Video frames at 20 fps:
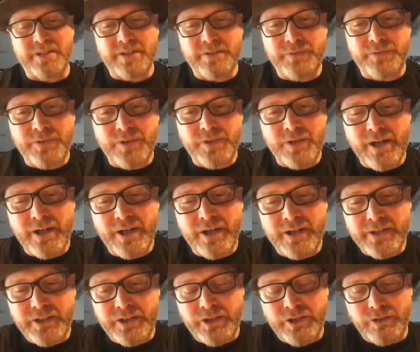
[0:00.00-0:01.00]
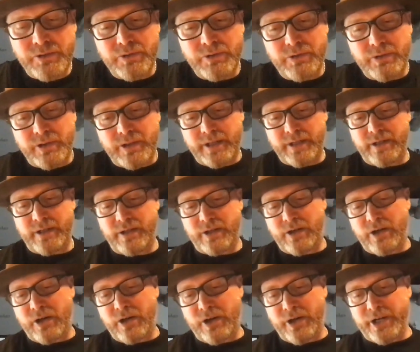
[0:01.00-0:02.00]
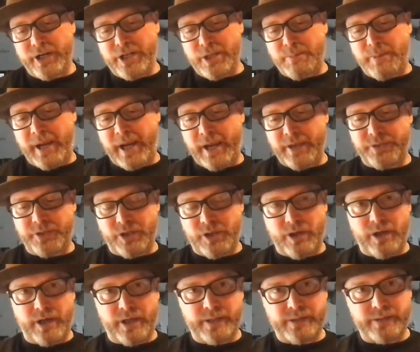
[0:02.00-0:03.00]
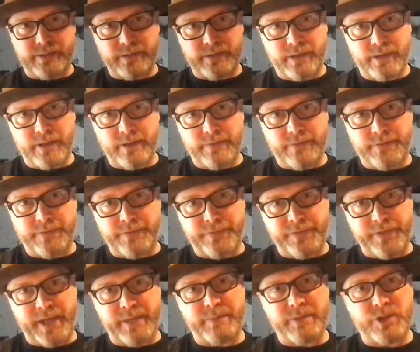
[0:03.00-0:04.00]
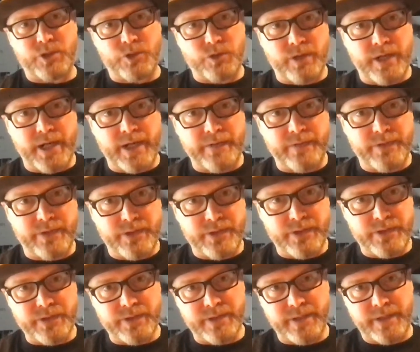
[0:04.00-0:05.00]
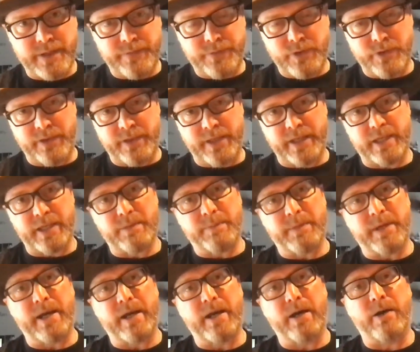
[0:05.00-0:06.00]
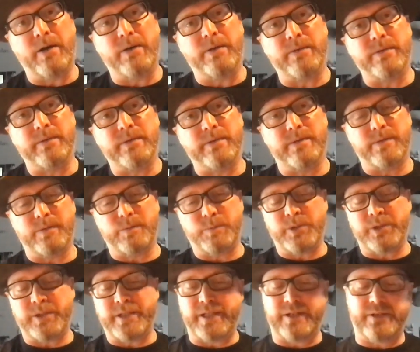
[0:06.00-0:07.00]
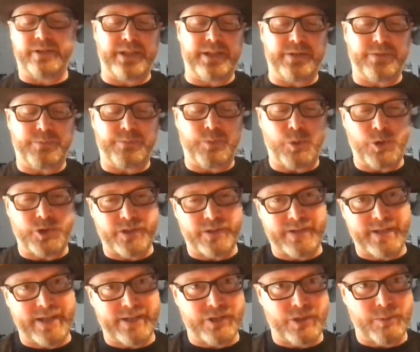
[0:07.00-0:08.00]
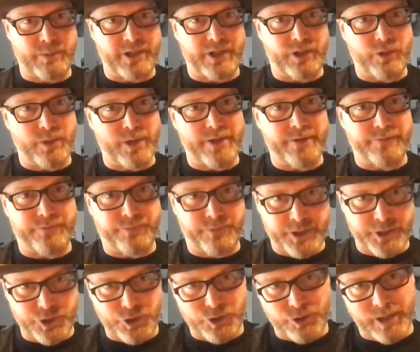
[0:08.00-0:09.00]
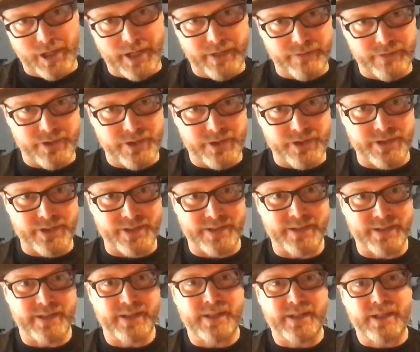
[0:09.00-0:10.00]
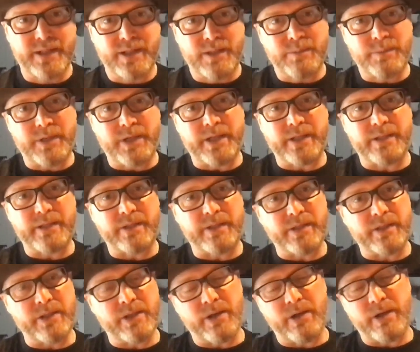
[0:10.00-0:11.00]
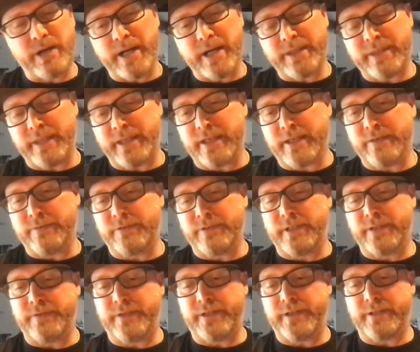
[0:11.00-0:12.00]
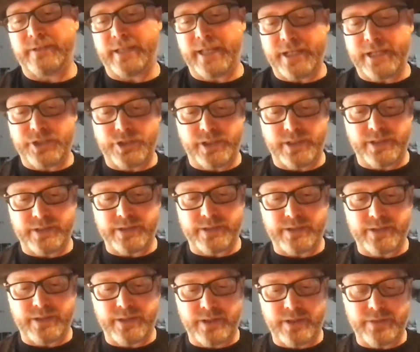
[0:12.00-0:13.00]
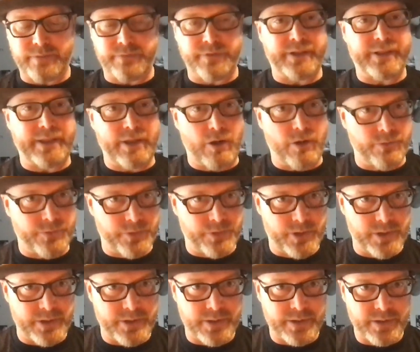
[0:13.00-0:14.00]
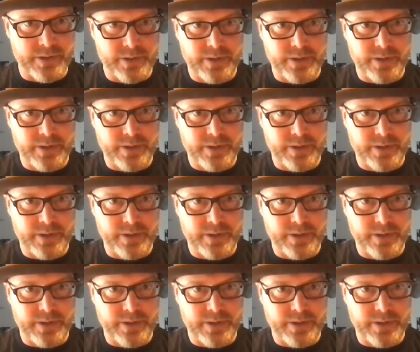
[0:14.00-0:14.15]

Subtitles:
Stéphane, you are in a pantheon of famous drivers. If you think about, particularly Porsche's had so many great French drivers, but, you know, I think of living legends, Vic Elfert,